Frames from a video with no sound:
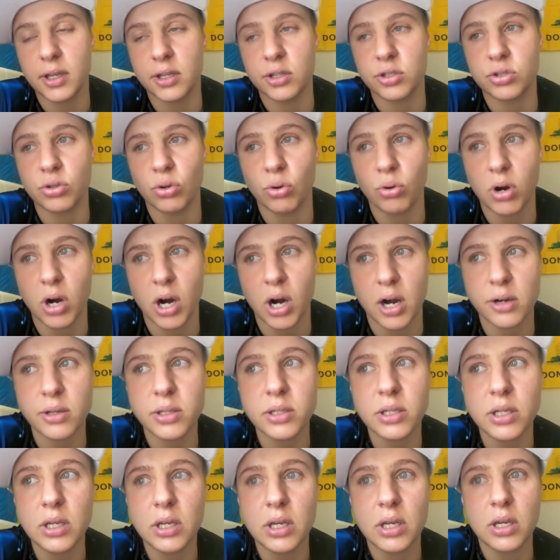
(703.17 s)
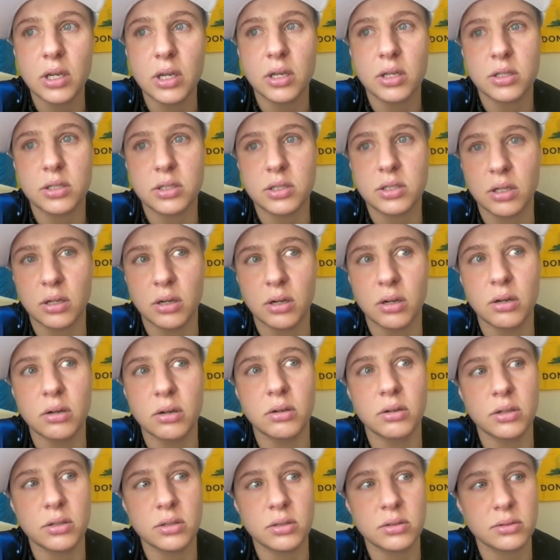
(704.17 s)
and so hard.
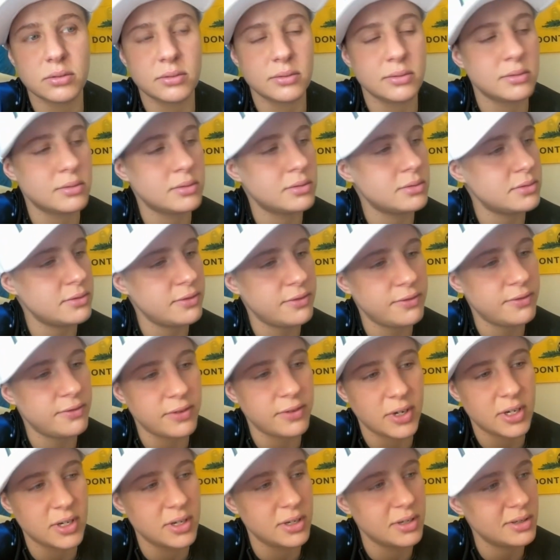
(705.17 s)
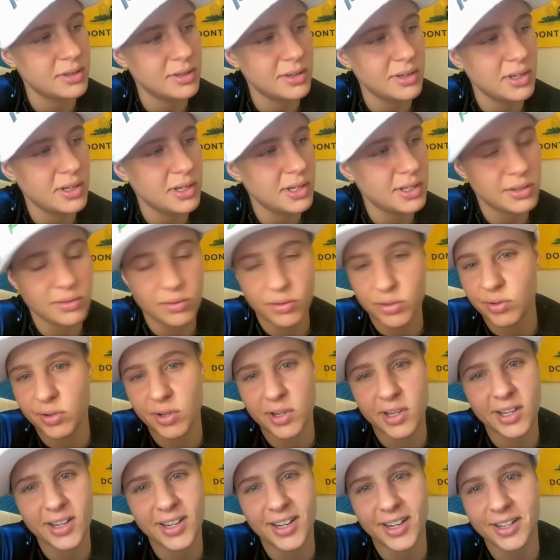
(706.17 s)
So fuck, it was
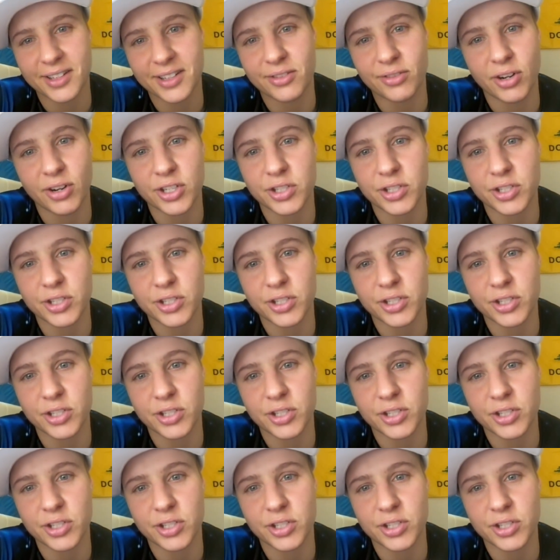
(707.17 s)
really hard.